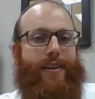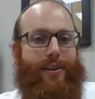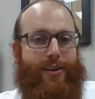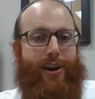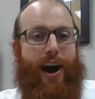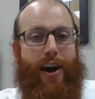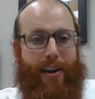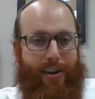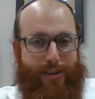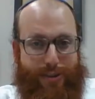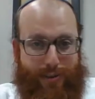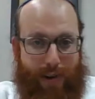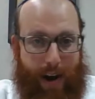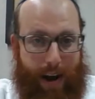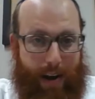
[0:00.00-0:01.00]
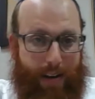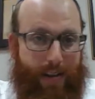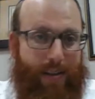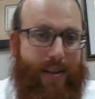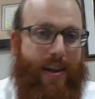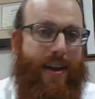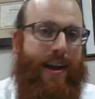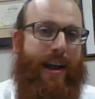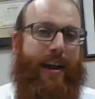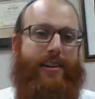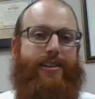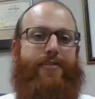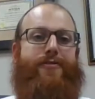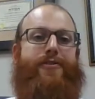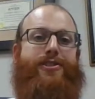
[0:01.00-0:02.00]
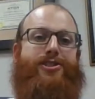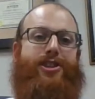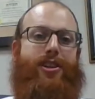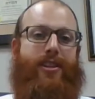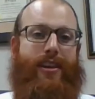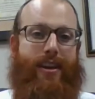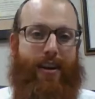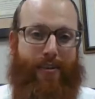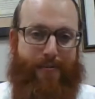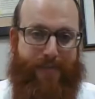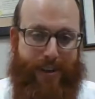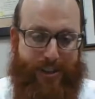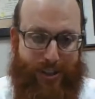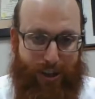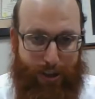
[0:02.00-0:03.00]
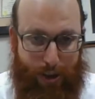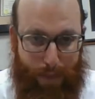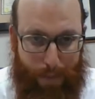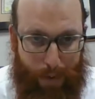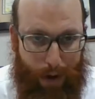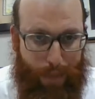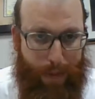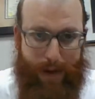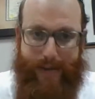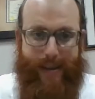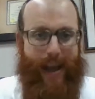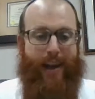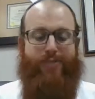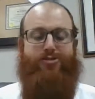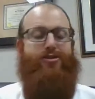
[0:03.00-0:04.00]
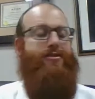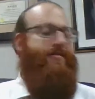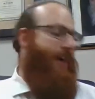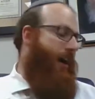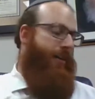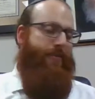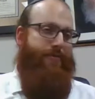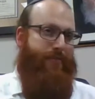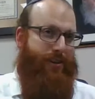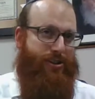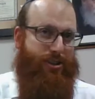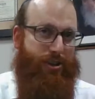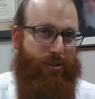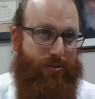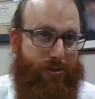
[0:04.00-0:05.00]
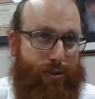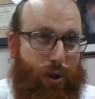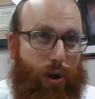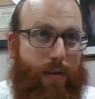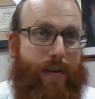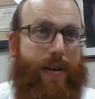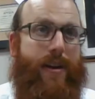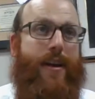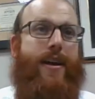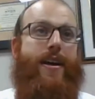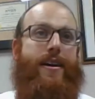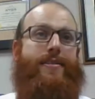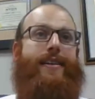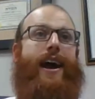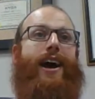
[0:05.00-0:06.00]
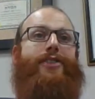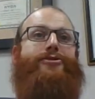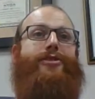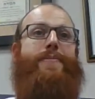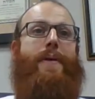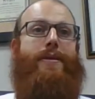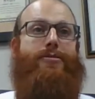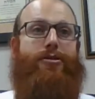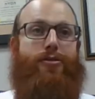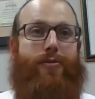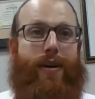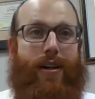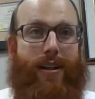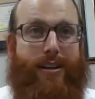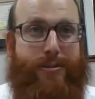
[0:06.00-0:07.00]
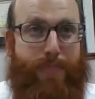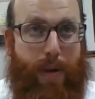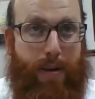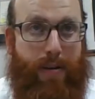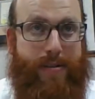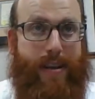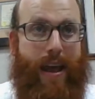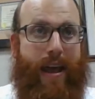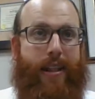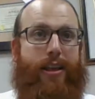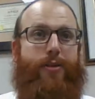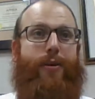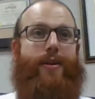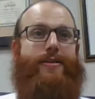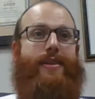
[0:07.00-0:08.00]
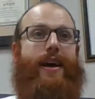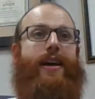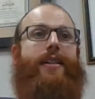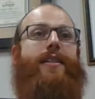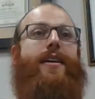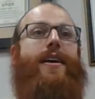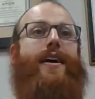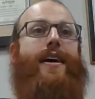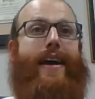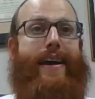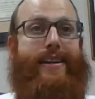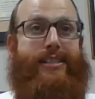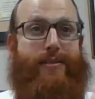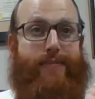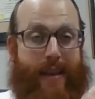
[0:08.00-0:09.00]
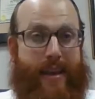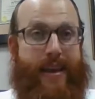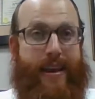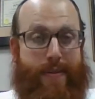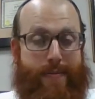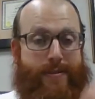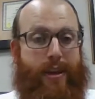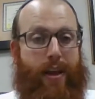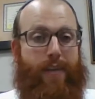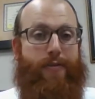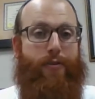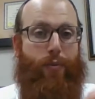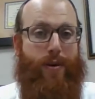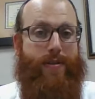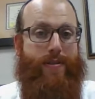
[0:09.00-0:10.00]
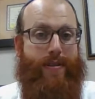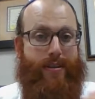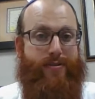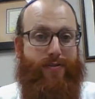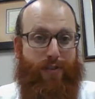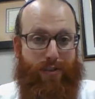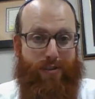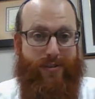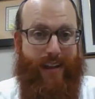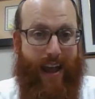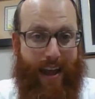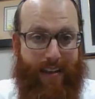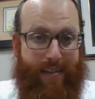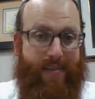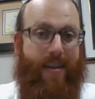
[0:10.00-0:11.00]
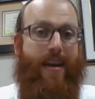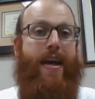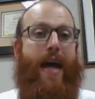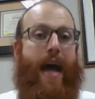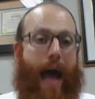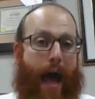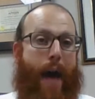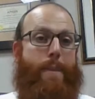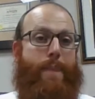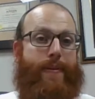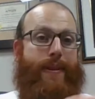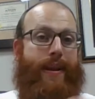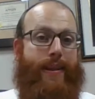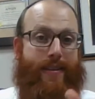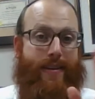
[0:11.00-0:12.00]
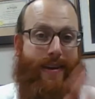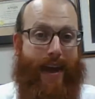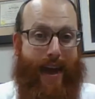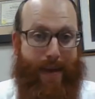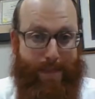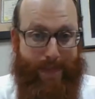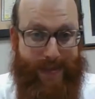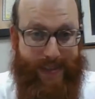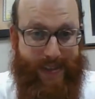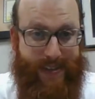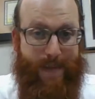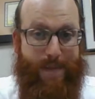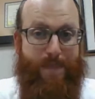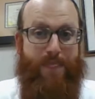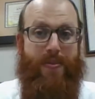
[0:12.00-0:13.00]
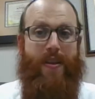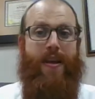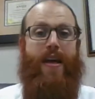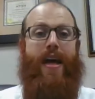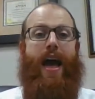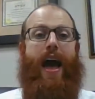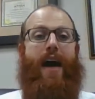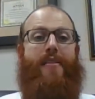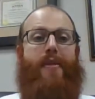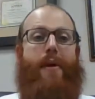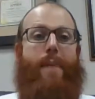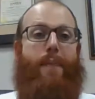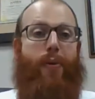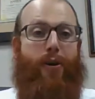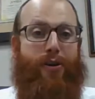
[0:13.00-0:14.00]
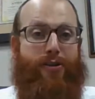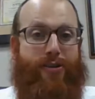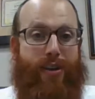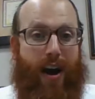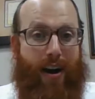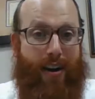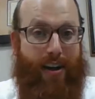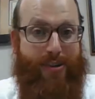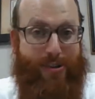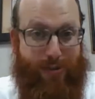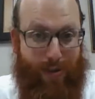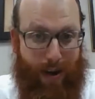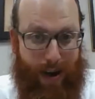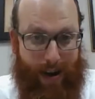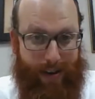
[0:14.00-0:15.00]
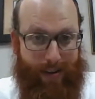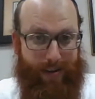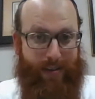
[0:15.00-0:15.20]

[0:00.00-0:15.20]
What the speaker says: God on Trial. It's officially a fictional book, but it's actually not a fictional story. It's actually based on a real experience that Eli Wiesel, he himself witnessed firsthand happening in the camps. And they put God on trial,